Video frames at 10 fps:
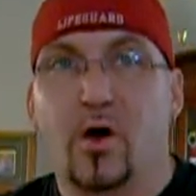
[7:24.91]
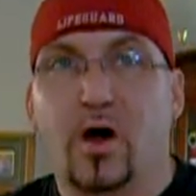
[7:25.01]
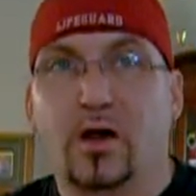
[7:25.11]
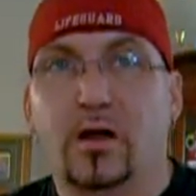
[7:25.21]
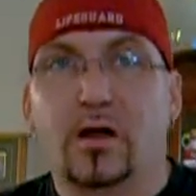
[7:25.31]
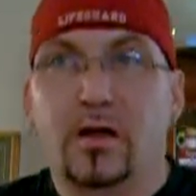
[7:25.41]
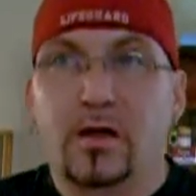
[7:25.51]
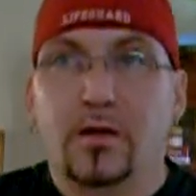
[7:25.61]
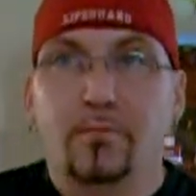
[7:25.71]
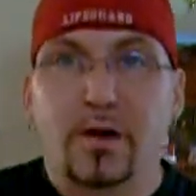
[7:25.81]
wrong,
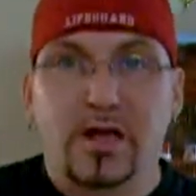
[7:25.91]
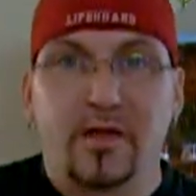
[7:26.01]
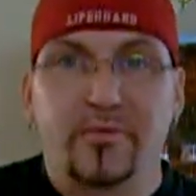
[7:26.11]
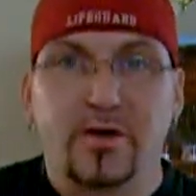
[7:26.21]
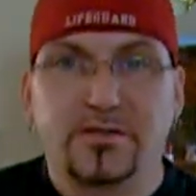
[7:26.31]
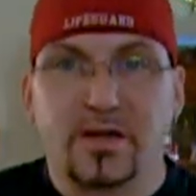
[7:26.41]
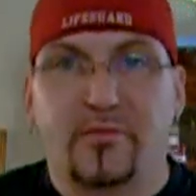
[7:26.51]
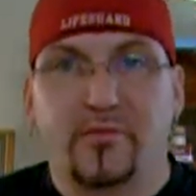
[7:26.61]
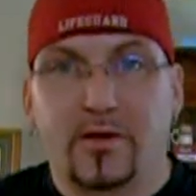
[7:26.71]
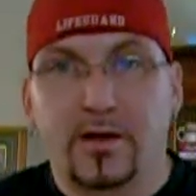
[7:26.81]
but yet they're suffering?